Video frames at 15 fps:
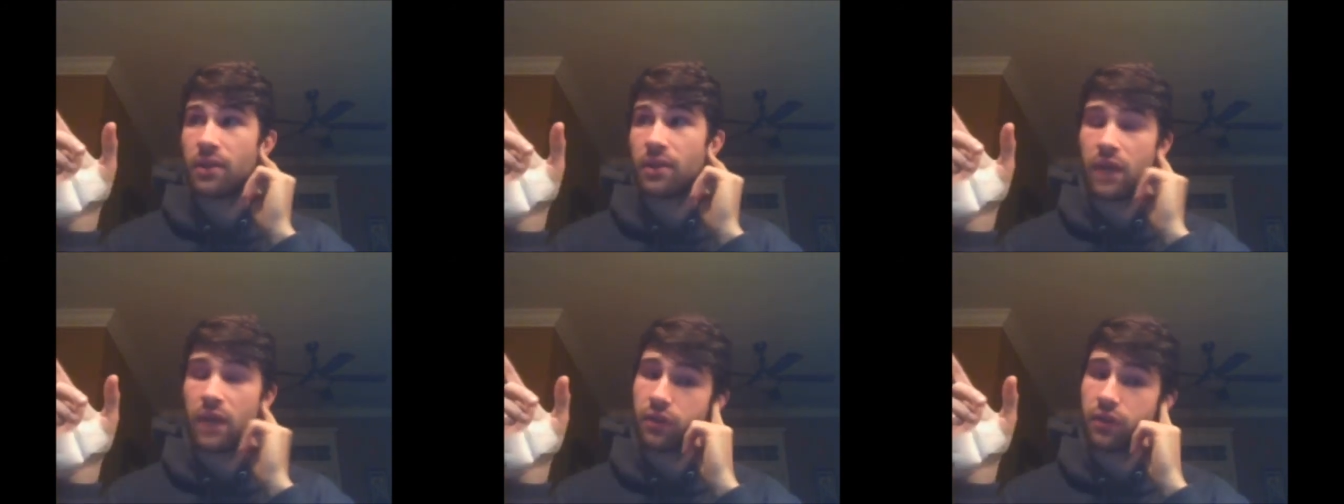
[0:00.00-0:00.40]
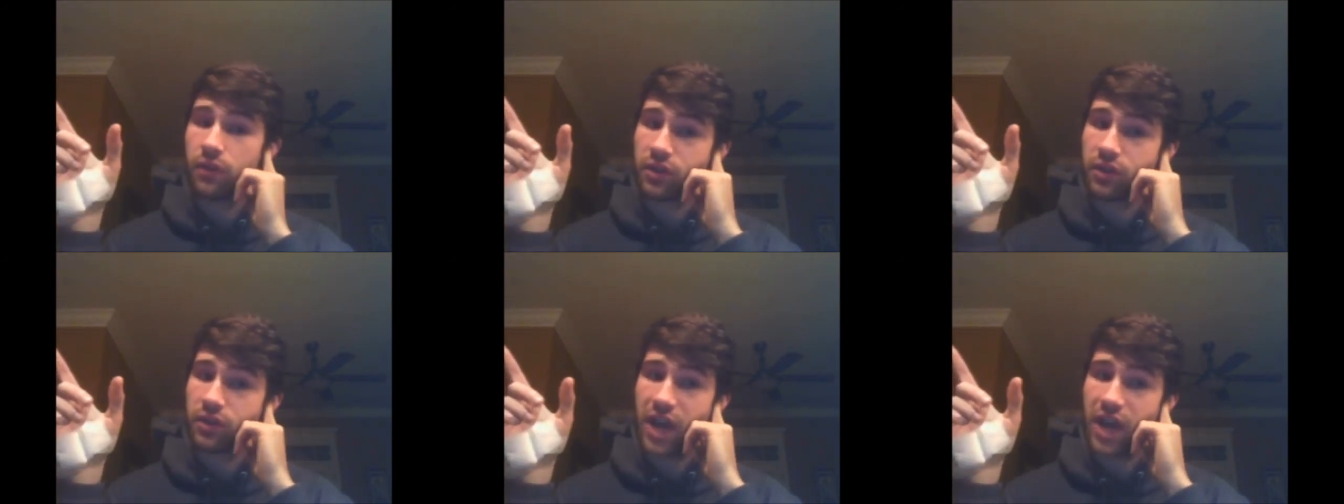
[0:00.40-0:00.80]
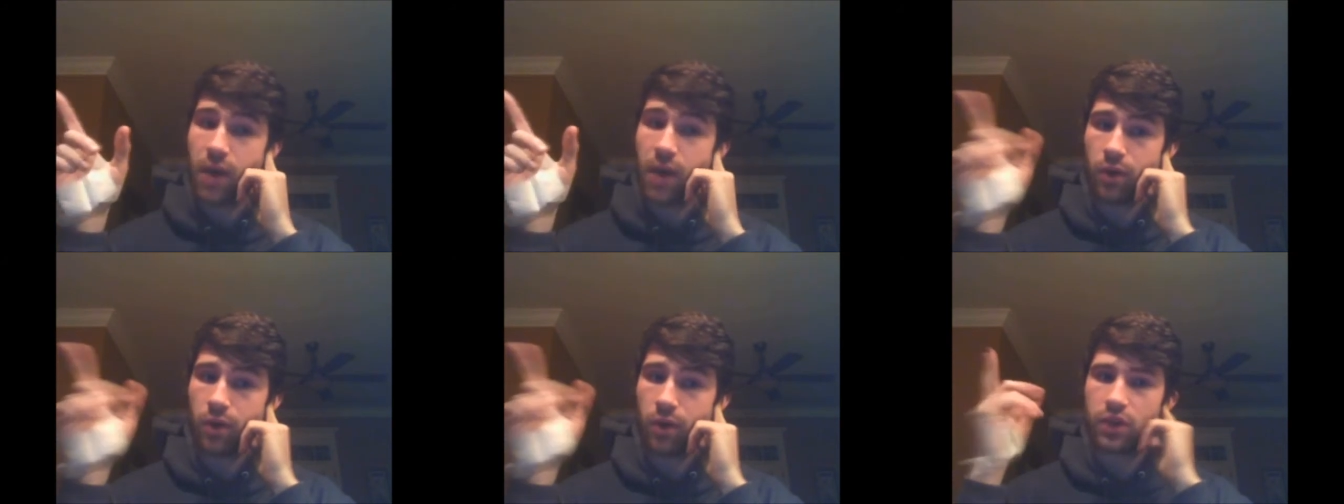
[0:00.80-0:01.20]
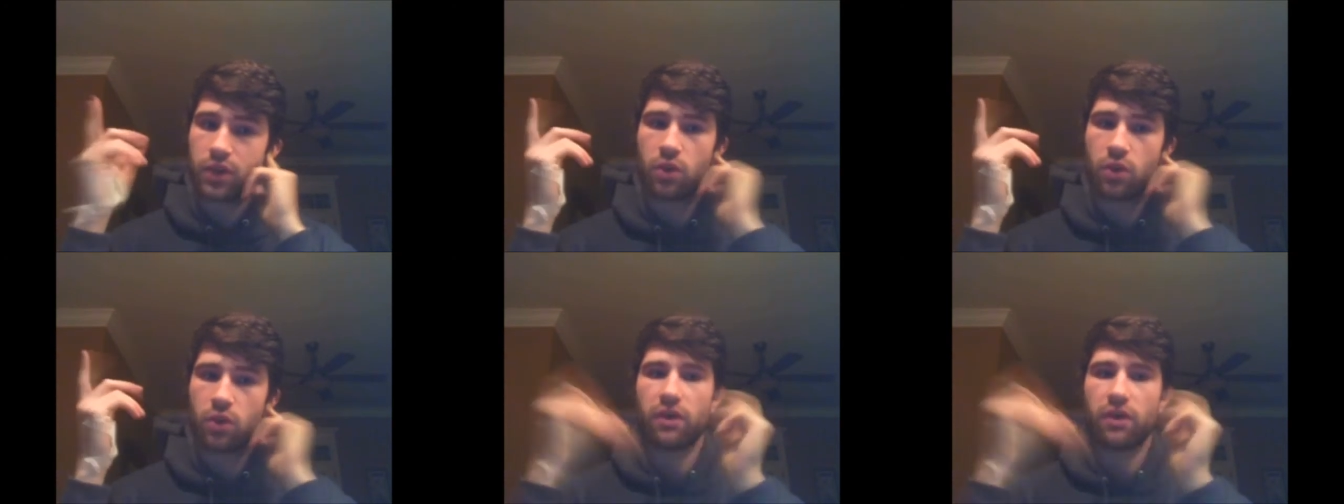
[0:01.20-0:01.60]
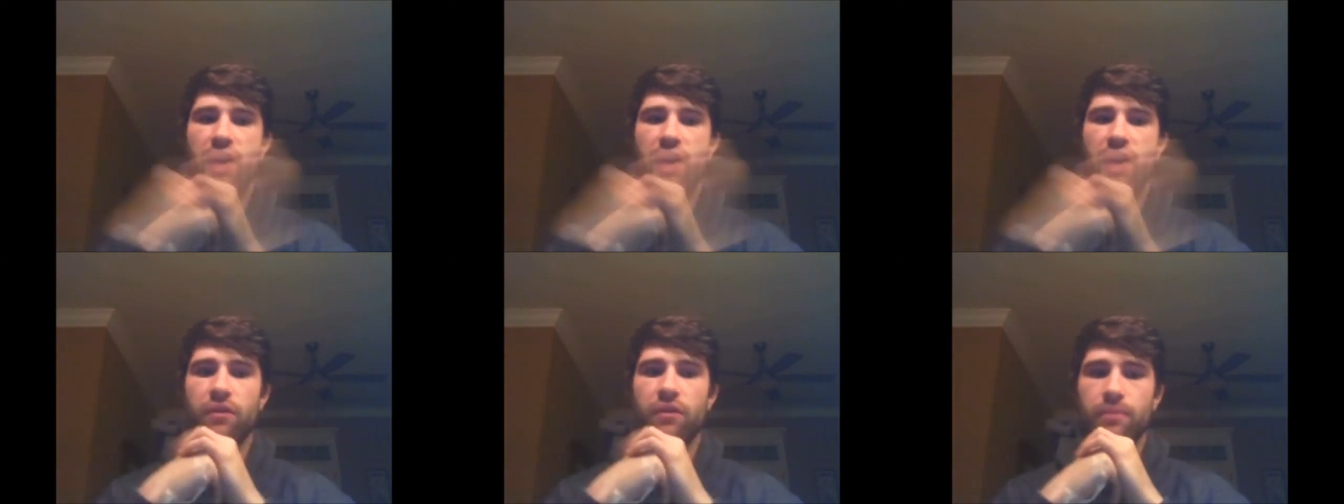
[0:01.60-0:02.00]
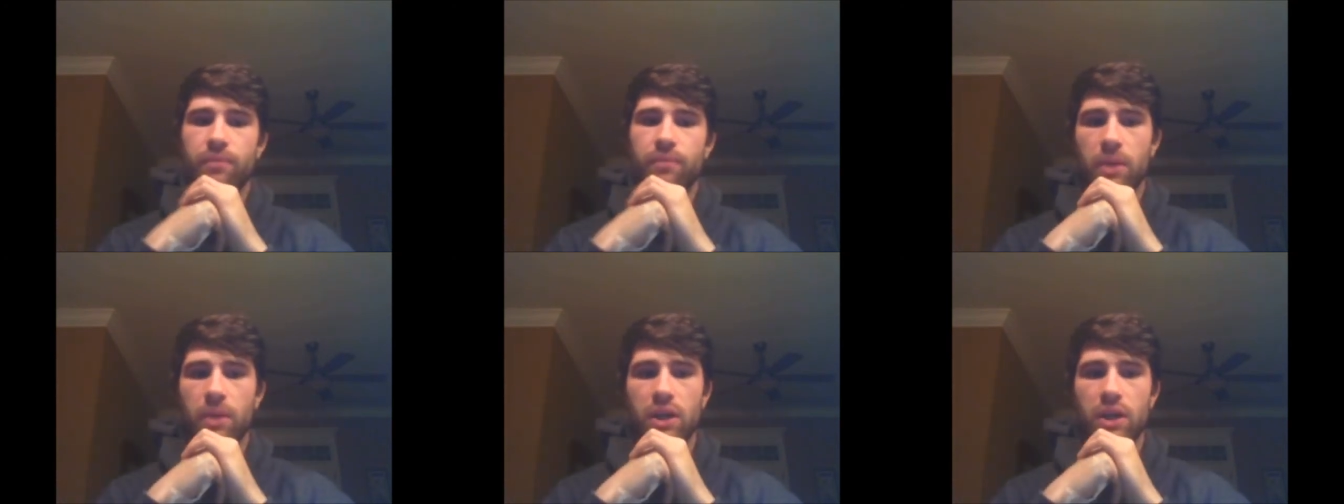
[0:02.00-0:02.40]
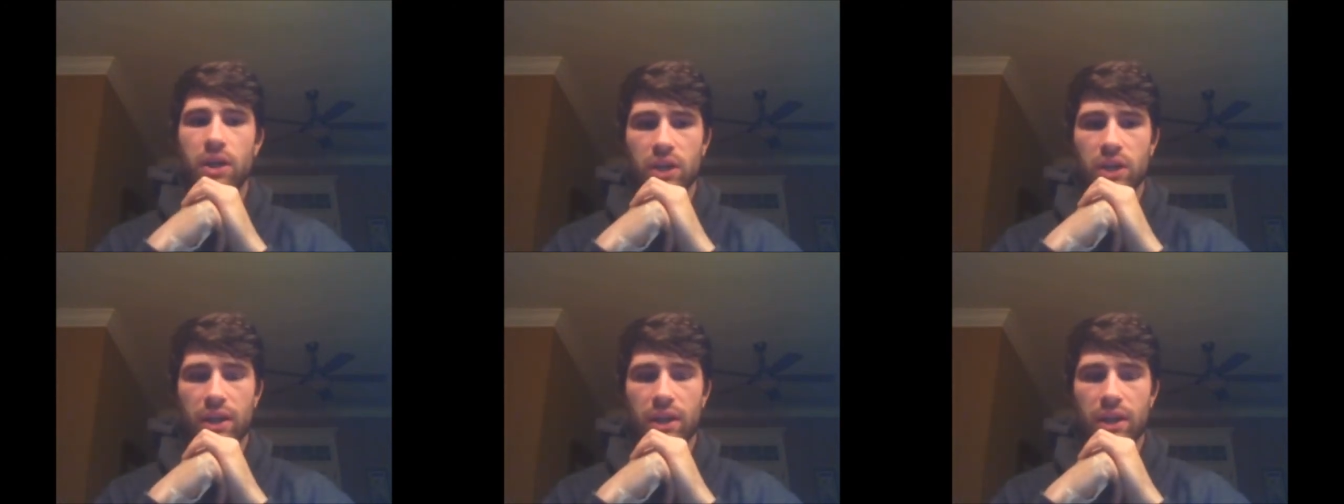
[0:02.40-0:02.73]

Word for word: like for the shower, only 25 bucks.